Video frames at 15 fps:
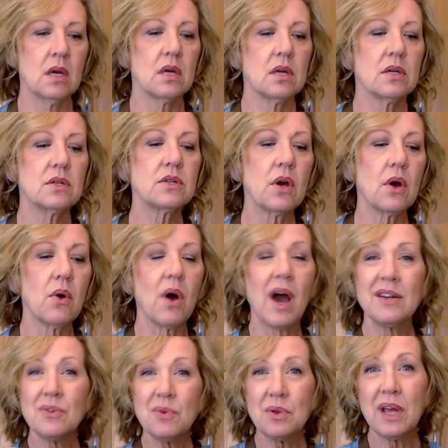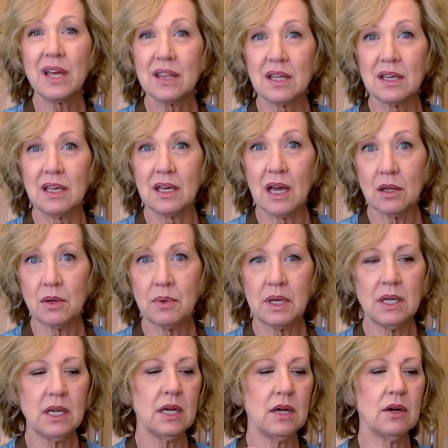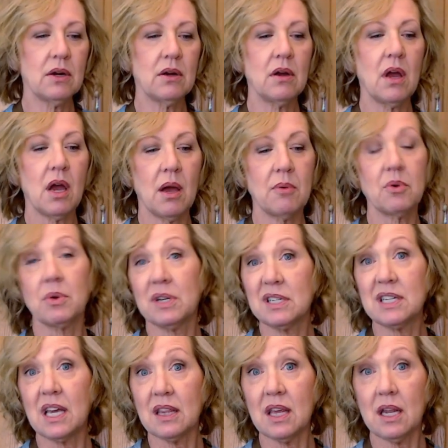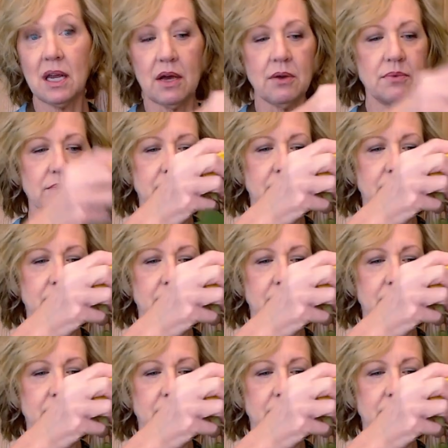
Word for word: So I don't like the yellow in here. I'm going to take that out.